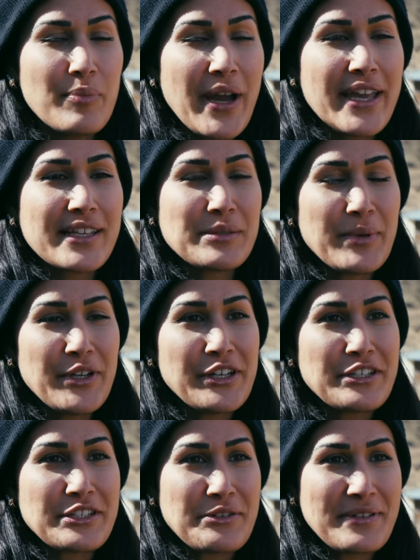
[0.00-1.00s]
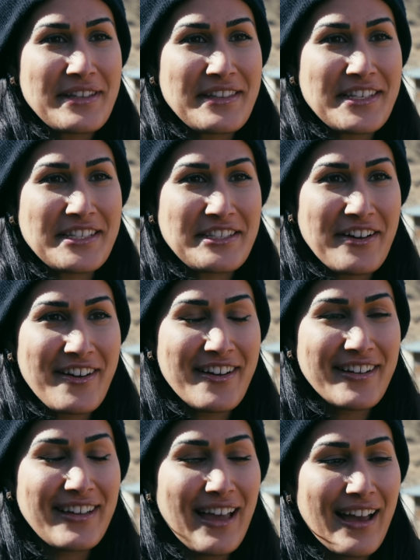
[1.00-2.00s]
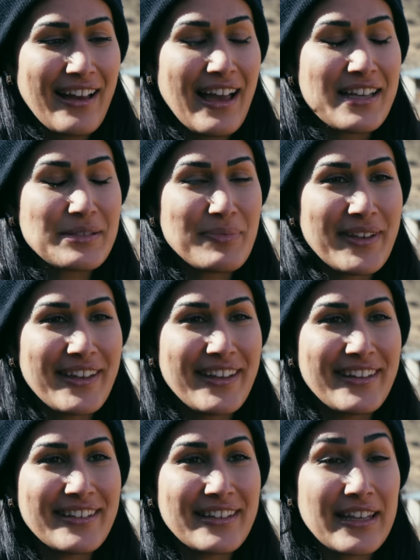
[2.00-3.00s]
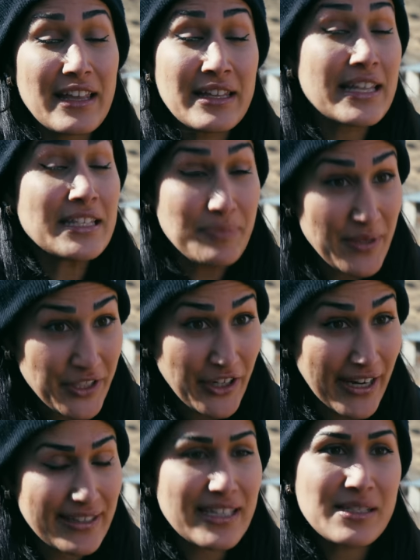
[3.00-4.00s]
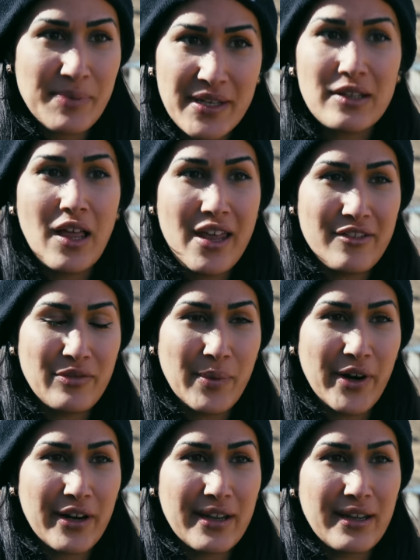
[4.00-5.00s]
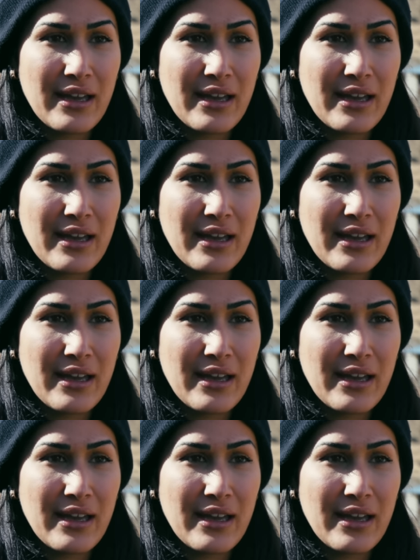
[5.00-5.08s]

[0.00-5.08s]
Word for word: My experience owning this dog has been, it's been great. It's been a lot of work.